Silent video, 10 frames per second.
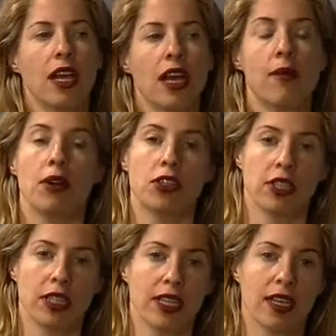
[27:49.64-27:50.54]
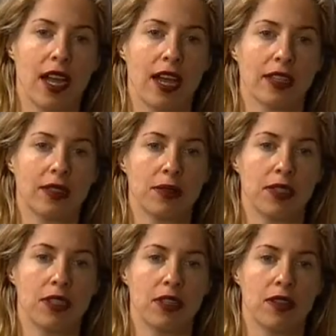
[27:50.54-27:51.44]
emotionally connect,
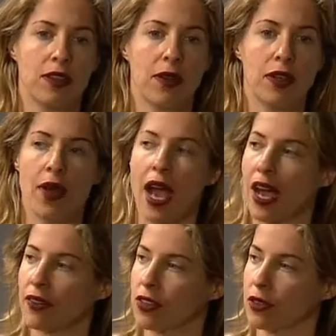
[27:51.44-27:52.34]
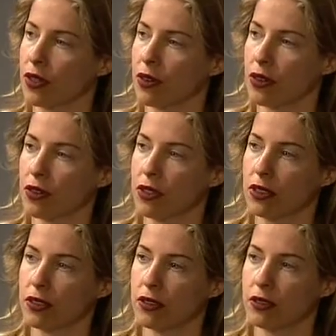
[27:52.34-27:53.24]
which, you know, you, you have to in order to,